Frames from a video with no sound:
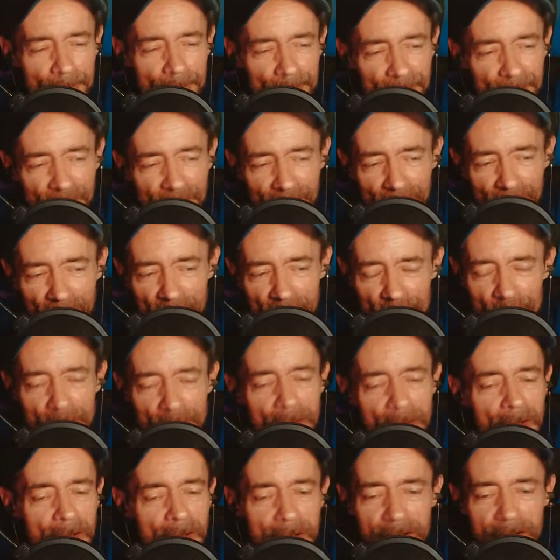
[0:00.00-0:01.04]
to live
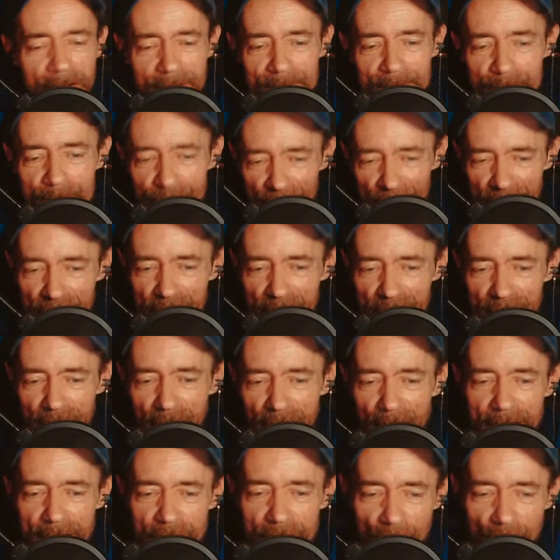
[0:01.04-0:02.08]
completely
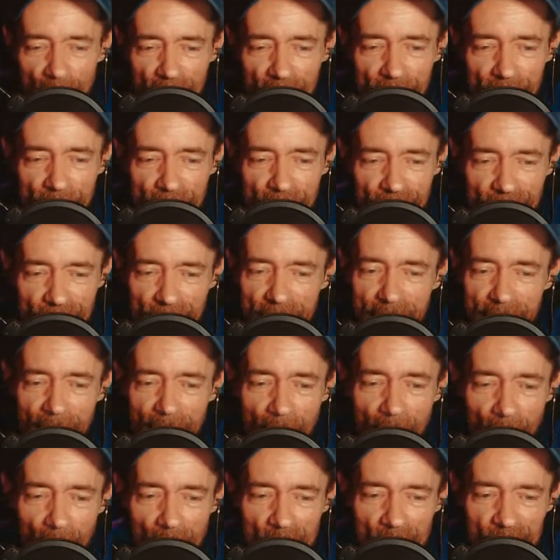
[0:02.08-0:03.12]
anonymously
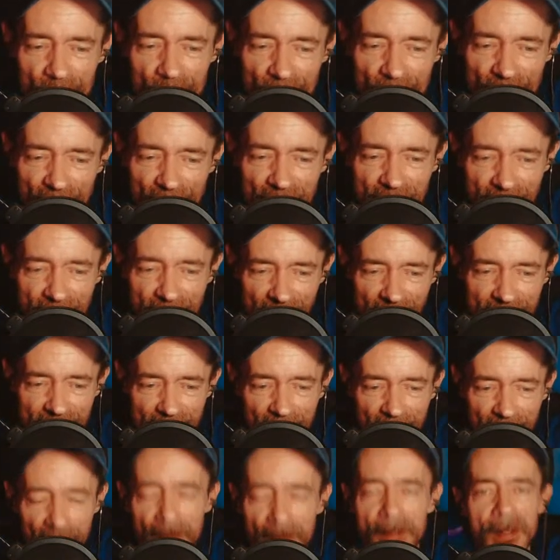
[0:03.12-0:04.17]
off the grid.
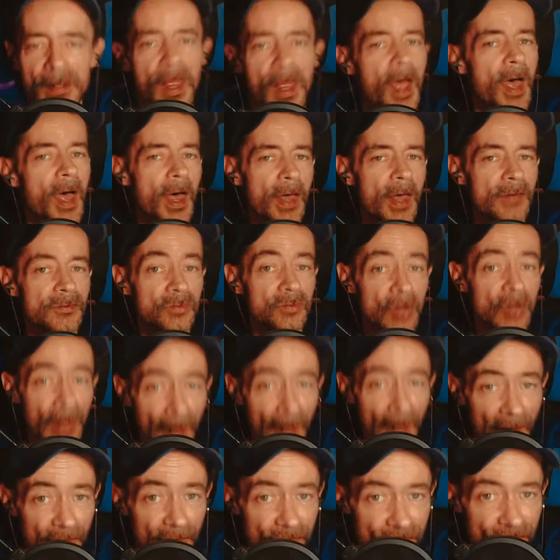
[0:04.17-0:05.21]

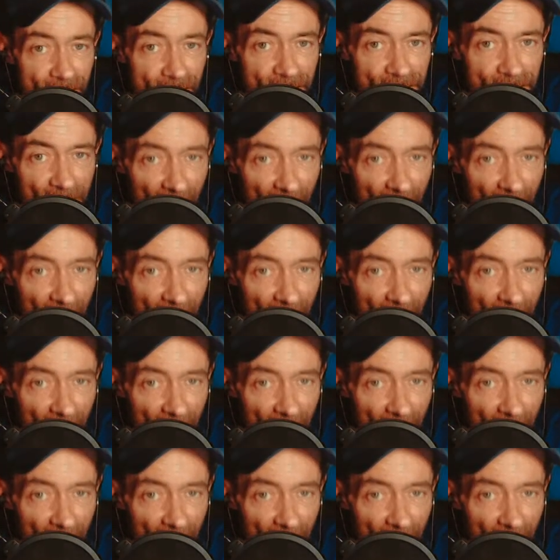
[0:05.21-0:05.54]
Unless they're